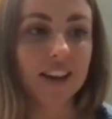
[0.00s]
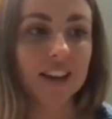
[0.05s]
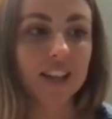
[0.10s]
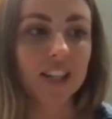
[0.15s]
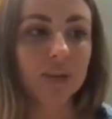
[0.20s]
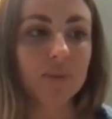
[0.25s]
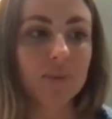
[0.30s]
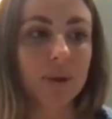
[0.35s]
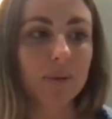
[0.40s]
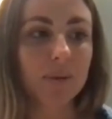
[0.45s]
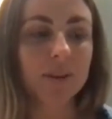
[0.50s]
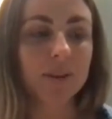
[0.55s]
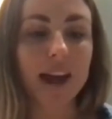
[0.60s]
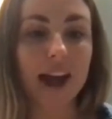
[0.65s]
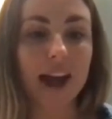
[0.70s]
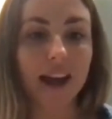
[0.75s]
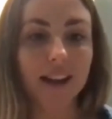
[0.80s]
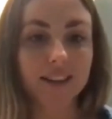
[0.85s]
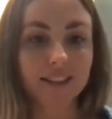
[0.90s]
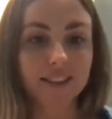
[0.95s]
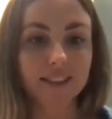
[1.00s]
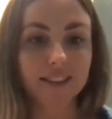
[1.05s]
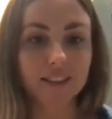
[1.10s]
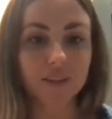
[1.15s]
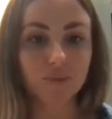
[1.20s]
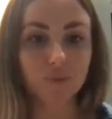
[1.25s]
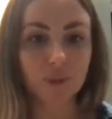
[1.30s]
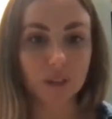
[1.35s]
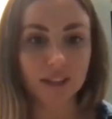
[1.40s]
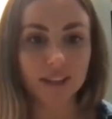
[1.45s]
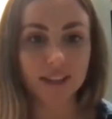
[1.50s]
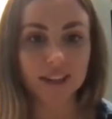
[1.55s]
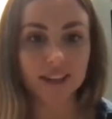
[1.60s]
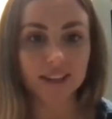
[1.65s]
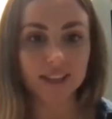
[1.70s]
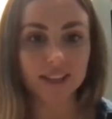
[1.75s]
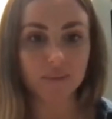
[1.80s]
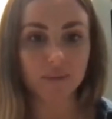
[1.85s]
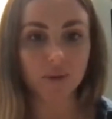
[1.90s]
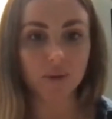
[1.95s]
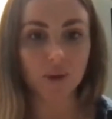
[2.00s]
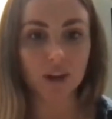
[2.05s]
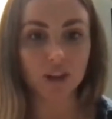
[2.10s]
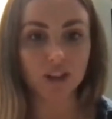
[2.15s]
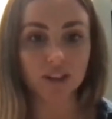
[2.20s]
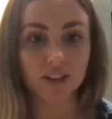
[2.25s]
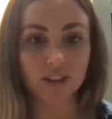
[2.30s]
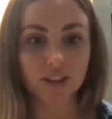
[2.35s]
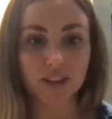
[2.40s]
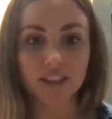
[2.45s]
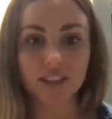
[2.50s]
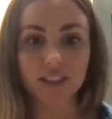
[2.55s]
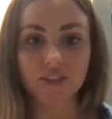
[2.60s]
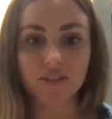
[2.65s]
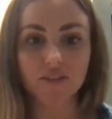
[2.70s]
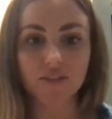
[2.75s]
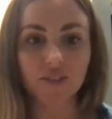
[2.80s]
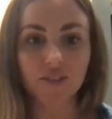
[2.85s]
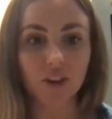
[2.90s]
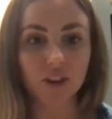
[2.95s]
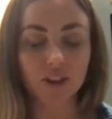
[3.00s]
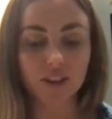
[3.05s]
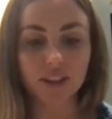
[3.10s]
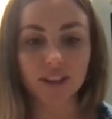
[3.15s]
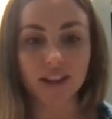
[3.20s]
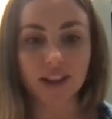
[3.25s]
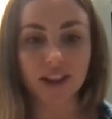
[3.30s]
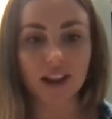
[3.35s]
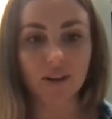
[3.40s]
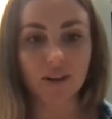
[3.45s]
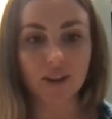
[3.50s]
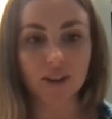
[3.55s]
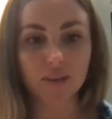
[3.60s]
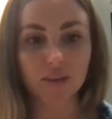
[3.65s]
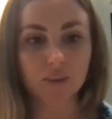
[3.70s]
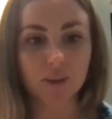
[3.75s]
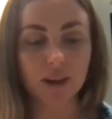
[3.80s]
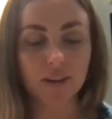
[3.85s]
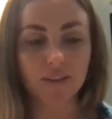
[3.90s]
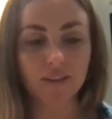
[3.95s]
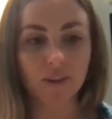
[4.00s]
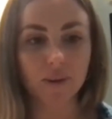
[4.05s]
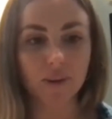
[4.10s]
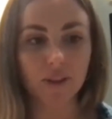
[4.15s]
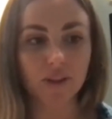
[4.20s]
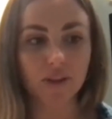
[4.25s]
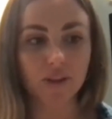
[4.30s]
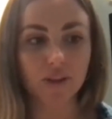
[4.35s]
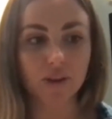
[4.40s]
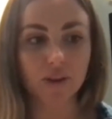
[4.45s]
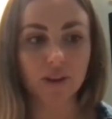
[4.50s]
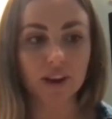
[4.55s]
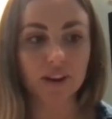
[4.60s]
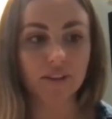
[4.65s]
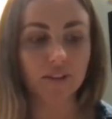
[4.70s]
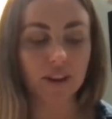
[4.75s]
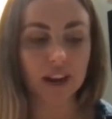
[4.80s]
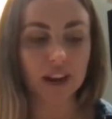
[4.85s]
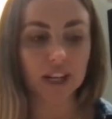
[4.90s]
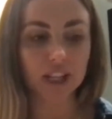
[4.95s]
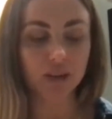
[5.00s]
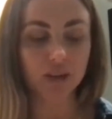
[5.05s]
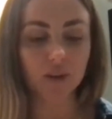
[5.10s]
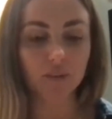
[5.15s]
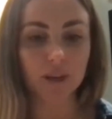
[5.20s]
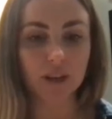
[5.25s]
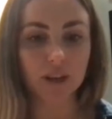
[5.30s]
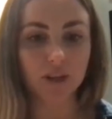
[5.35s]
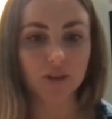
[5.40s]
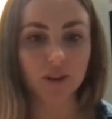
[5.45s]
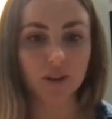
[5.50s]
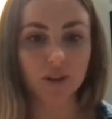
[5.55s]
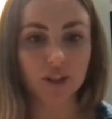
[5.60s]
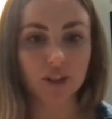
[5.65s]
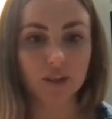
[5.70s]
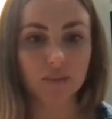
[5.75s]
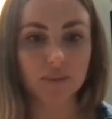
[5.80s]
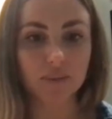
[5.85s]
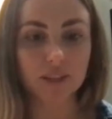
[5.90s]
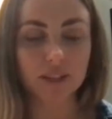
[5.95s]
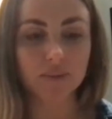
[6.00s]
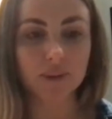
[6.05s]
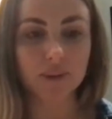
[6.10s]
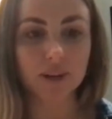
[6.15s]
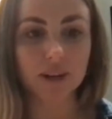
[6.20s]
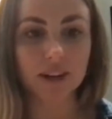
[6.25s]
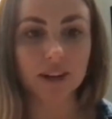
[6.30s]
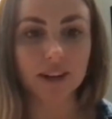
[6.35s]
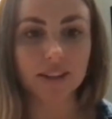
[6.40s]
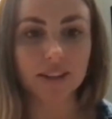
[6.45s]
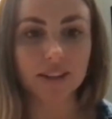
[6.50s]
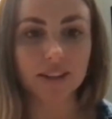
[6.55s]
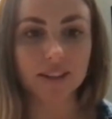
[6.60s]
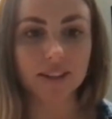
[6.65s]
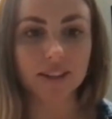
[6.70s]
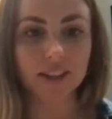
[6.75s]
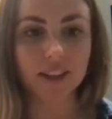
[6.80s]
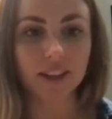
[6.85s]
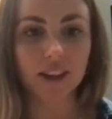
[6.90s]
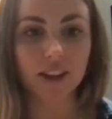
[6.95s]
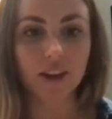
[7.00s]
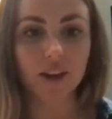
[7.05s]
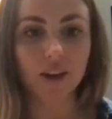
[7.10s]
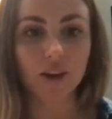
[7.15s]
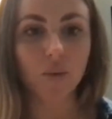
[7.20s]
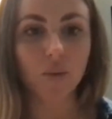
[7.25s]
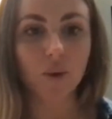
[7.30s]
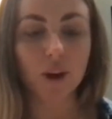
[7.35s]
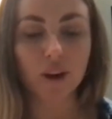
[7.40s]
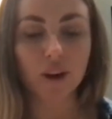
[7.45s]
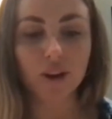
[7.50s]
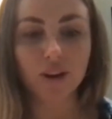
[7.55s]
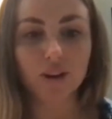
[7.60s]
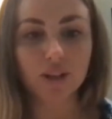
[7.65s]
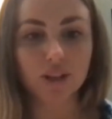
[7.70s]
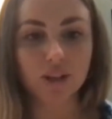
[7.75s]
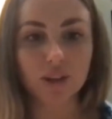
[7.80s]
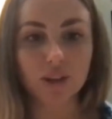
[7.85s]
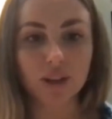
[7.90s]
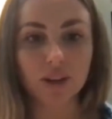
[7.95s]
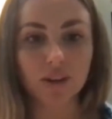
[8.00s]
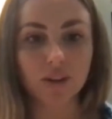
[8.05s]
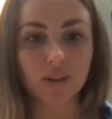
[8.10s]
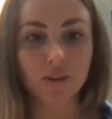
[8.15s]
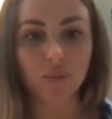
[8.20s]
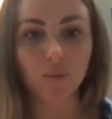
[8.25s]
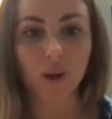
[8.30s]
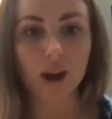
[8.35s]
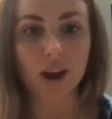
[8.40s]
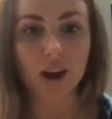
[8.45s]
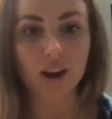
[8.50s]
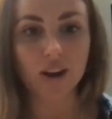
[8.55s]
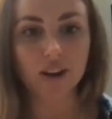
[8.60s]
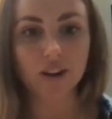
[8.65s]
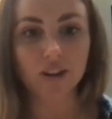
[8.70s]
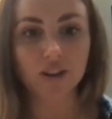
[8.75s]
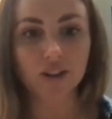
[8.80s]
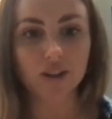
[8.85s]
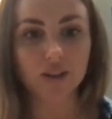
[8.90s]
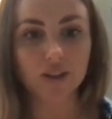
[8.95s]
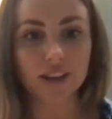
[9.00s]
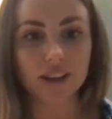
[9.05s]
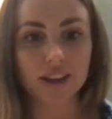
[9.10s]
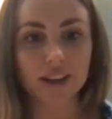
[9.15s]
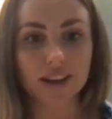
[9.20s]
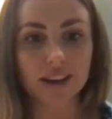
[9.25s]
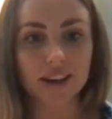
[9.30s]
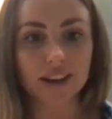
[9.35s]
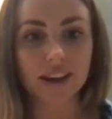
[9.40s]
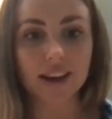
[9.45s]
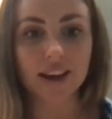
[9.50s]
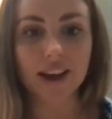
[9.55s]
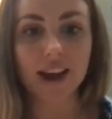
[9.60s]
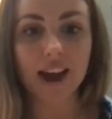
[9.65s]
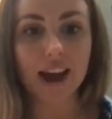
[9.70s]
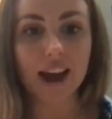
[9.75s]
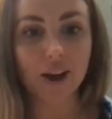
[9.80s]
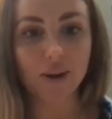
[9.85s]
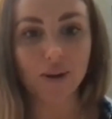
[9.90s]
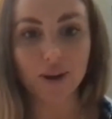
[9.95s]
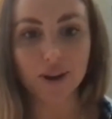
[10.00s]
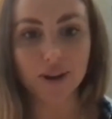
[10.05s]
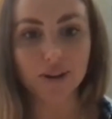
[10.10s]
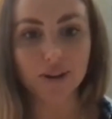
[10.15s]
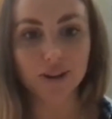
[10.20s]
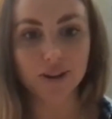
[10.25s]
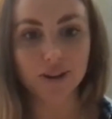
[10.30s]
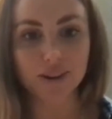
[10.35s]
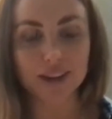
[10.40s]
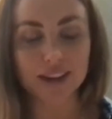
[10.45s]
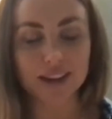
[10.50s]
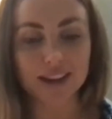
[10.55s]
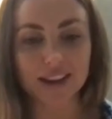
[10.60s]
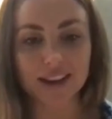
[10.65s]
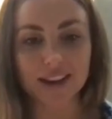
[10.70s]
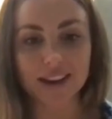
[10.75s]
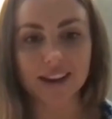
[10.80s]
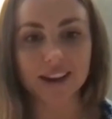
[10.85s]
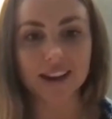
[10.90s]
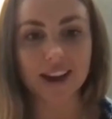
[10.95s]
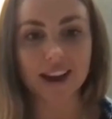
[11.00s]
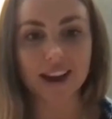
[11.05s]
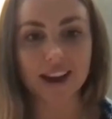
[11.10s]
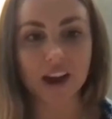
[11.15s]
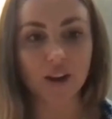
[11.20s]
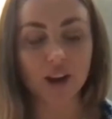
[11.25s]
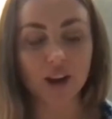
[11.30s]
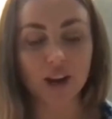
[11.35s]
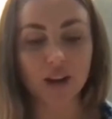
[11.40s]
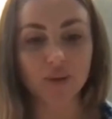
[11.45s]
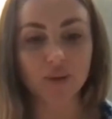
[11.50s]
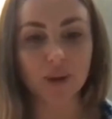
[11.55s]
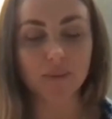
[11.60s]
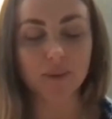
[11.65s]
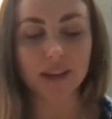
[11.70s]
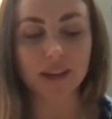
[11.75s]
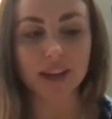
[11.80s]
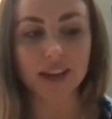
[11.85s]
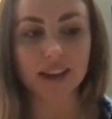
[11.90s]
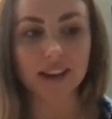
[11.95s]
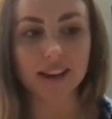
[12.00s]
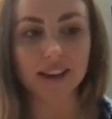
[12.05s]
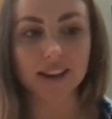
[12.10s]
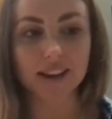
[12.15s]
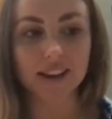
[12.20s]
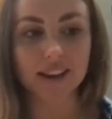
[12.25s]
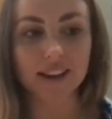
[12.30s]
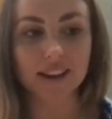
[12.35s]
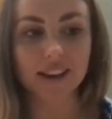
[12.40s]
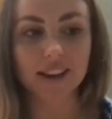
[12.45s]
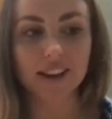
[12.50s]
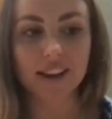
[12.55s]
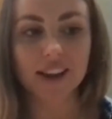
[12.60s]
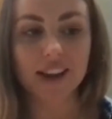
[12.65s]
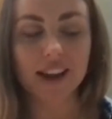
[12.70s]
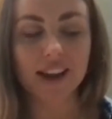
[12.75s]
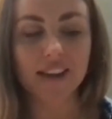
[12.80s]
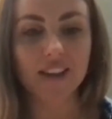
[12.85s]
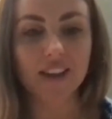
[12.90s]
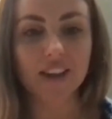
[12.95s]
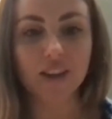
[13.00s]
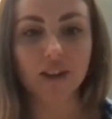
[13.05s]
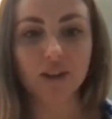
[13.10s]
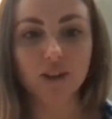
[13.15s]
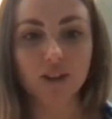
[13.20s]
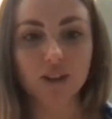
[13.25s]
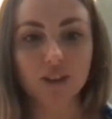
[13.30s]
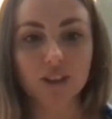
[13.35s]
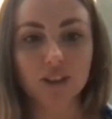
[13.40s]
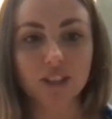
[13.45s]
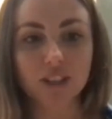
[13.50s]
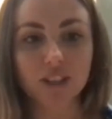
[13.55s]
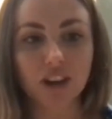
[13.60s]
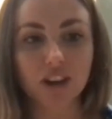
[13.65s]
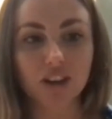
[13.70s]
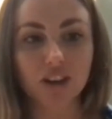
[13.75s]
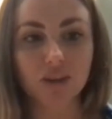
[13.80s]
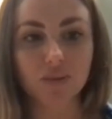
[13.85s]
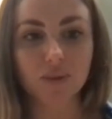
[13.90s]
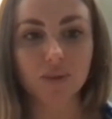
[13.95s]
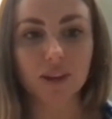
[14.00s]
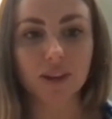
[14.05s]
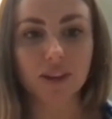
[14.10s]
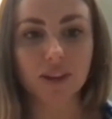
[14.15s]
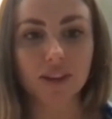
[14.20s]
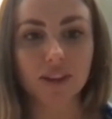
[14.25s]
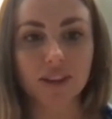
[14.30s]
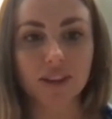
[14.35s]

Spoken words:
to be able to ask these really in-depth questions. And it's the first thing I always put everyone through whenever I do a mentorship experience is, what are you doing? Why are you doing it? How are you doing it? And how can you replicate it? And that usually starts with